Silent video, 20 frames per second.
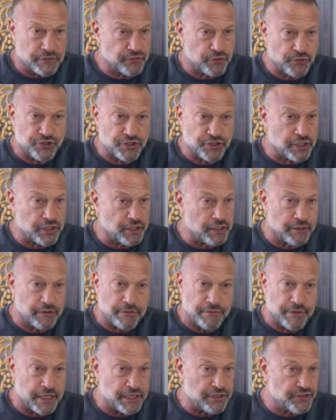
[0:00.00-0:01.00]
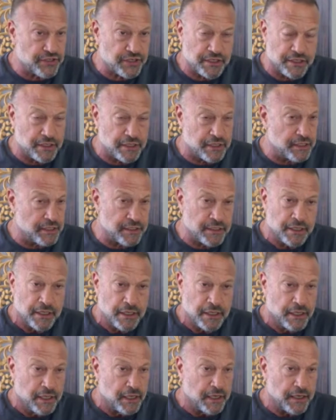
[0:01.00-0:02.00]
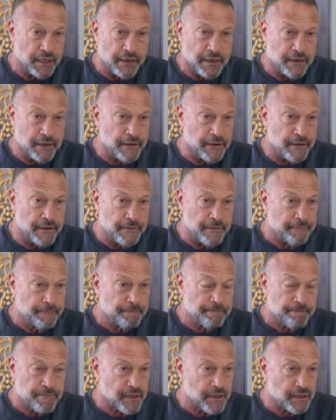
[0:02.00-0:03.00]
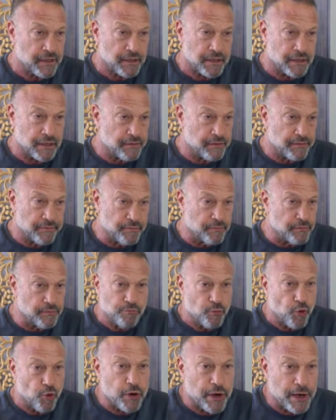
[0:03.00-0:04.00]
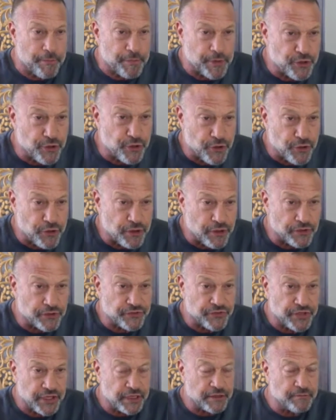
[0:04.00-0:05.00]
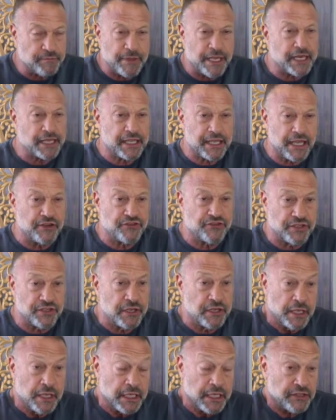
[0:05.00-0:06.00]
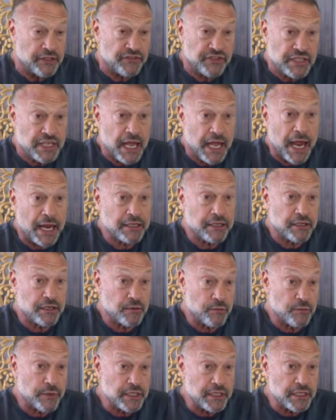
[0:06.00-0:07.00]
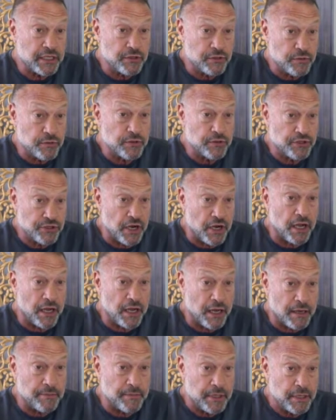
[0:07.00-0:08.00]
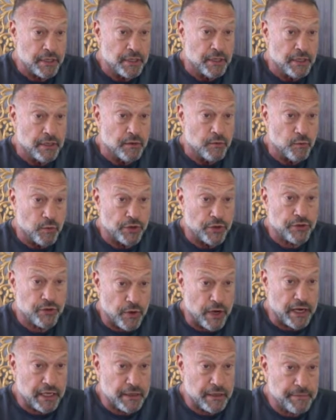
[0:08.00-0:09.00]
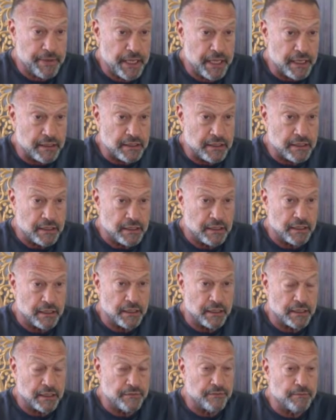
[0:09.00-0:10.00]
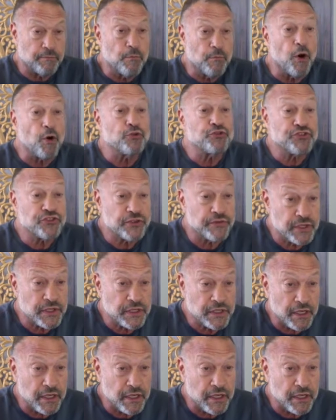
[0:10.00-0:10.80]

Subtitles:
intervention and more epidurals and medication is not going to really do the job with chronic pain most of the time.